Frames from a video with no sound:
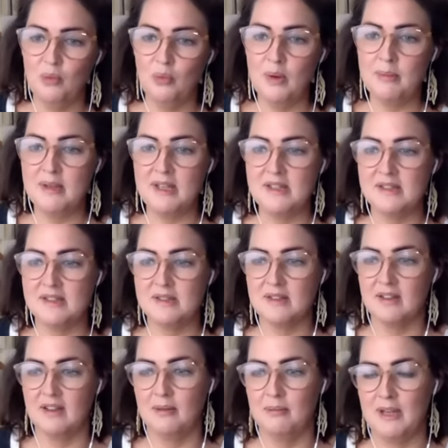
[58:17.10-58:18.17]
women's
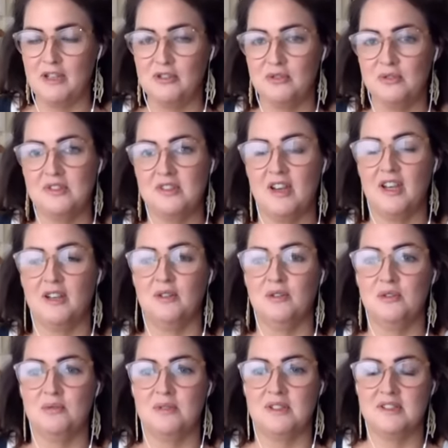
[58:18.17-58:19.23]
menstrual
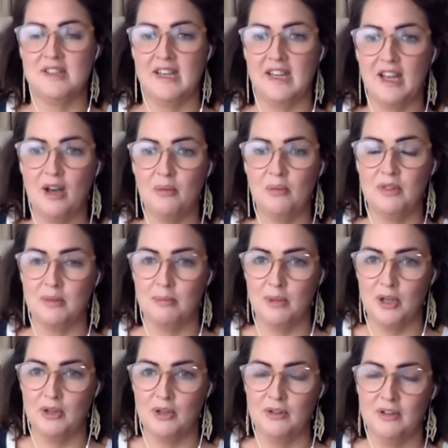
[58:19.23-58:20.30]
cycles would sync up with the
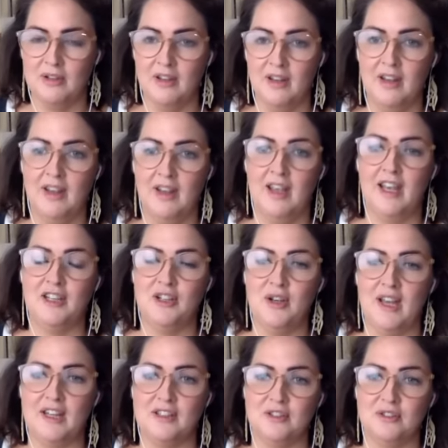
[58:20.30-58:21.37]
moon and you
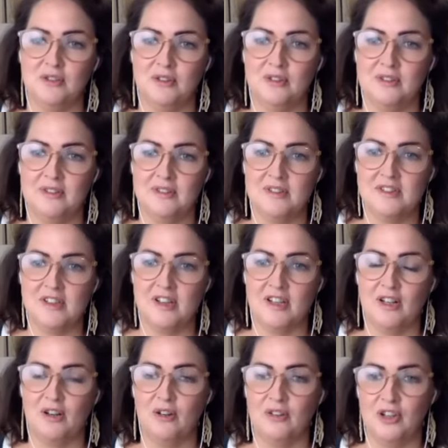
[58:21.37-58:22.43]
had your
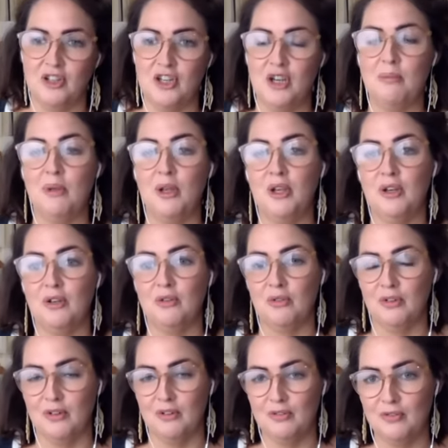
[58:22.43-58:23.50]
cycle on the new moon or
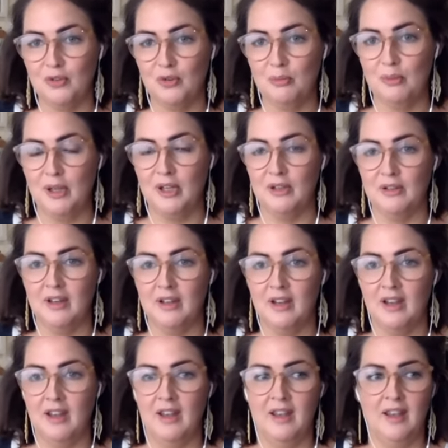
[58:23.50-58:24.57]
on the full moon.
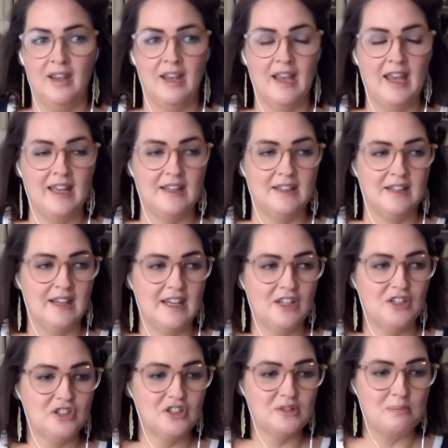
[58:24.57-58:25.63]
And
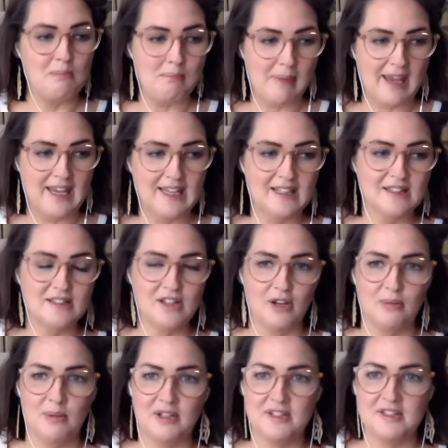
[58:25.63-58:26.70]
it just made
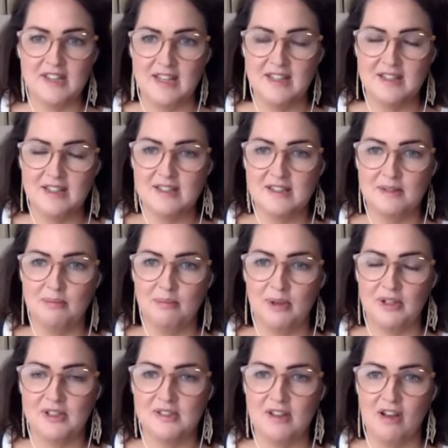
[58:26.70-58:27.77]
so much sense
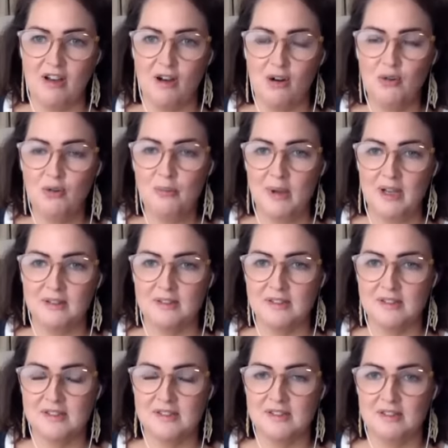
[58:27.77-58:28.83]
because our
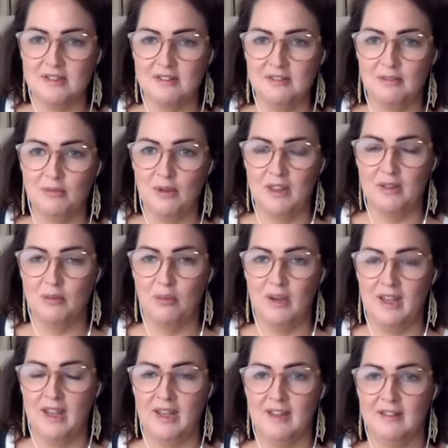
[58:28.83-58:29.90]
hormones, whether
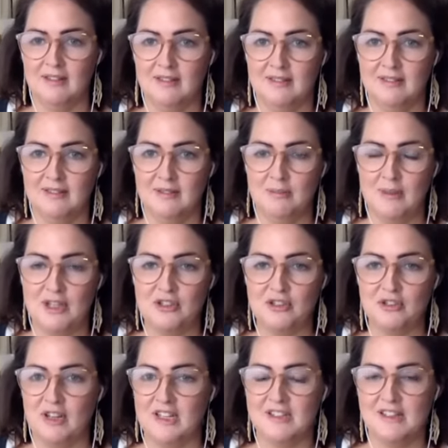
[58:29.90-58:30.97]
we're
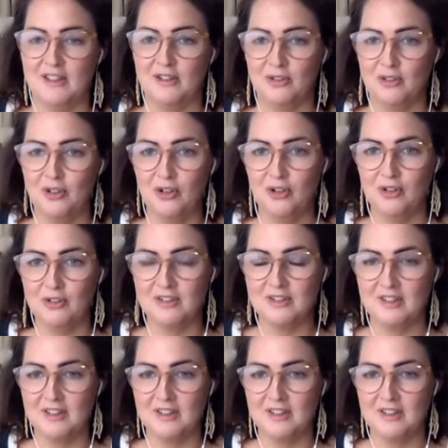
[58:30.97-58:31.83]
menstruating or not,